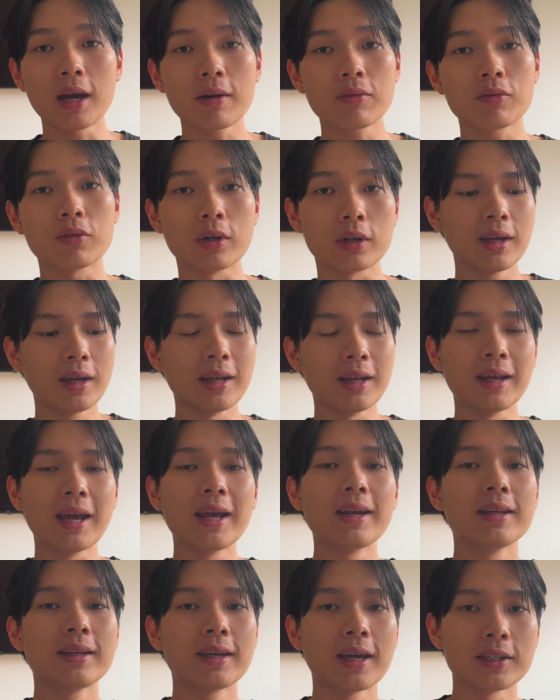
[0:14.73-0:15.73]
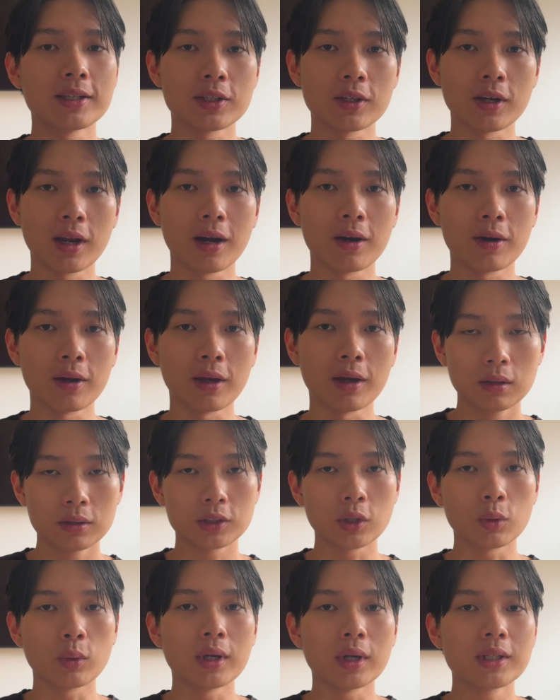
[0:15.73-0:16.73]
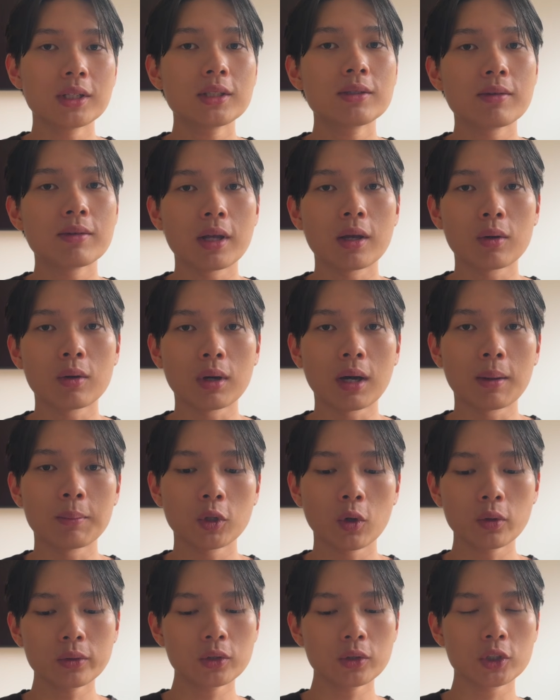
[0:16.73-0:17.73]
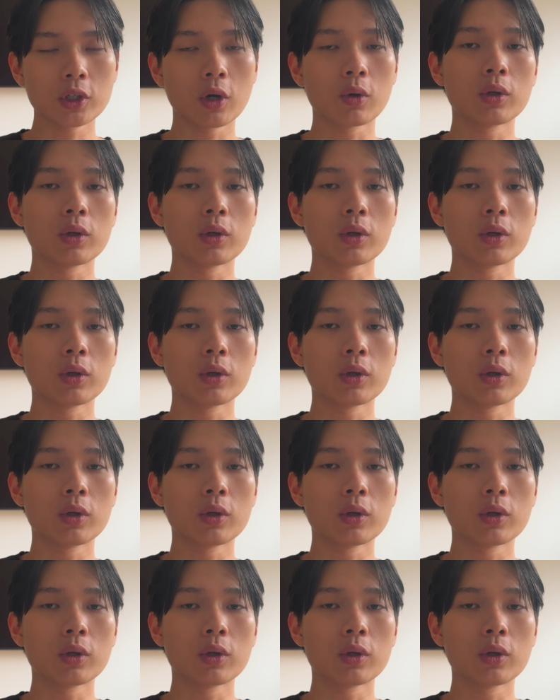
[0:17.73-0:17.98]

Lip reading: effort in any case scenario. So in this video, I'm going to show